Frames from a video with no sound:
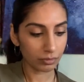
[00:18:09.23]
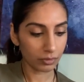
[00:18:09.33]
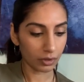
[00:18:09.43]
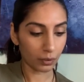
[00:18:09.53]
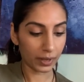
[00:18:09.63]

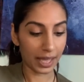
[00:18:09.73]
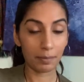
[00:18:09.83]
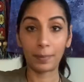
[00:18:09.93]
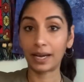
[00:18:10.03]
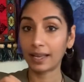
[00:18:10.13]
Okay,
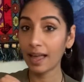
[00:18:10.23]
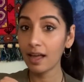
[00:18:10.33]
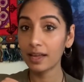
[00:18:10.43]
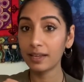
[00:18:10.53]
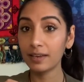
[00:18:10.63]
but
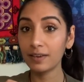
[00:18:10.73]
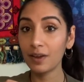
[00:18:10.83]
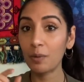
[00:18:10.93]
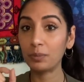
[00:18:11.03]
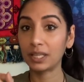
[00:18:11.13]
again,
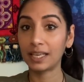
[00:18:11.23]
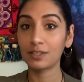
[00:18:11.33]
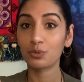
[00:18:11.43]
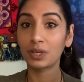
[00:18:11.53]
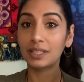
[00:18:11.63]

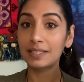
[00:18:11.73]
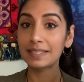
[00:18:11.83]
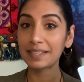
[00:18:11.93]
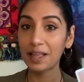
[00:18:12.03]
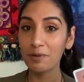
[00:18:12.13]
please read the
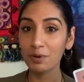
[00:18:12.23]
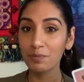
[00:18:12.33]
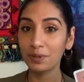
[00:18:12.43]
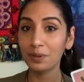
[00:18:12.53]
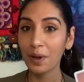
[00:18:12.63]
disclaimer
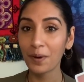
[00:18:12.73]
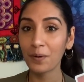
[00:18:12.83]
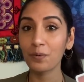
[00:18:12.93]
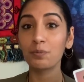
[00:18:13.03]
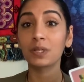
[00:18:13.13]

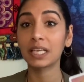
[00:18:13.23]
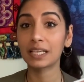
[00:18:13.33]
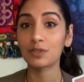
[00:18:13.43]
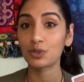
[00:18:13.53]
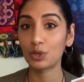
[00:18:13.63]
below.
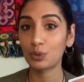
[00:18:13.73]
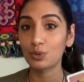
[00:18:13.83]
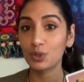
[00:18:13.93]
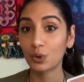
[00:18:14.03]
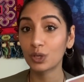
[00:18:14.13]
Please
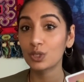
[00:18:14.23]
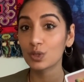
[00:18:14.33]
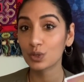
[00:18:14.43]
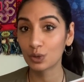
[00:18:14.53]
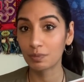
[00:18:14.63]
use your
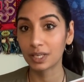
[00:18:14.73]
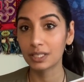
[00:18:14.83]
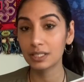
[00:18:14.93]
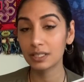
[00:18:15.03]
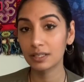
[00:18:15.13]

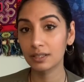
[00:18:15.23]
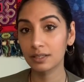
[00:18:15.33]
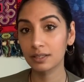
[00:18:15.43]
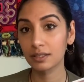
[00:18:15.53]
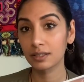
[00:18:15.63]
discernment.
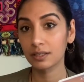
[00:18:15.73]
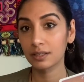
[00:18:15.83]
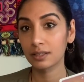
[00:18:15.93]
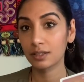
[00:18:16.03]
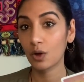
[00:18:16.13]

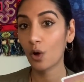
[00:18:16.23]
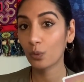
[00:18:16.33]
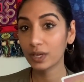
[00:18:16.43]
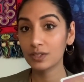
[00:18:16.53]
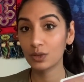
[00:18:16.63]

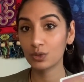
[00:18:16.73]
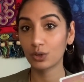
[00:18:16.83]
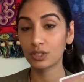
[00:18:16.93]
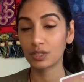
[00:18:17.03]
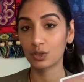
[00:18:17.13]
Always use your
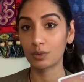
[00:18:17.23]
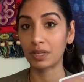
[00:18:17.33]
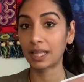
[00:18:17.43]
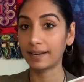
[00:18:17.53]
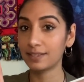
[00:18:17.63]
discernment.
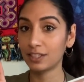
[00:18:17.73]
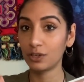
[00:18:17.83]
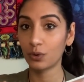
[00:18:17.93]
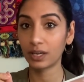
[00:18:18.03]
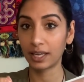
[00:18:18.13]
That is
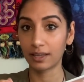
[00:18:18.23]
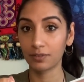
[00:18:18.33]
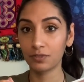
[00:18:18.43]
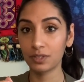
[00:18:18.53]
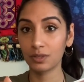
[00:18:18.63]
your gift.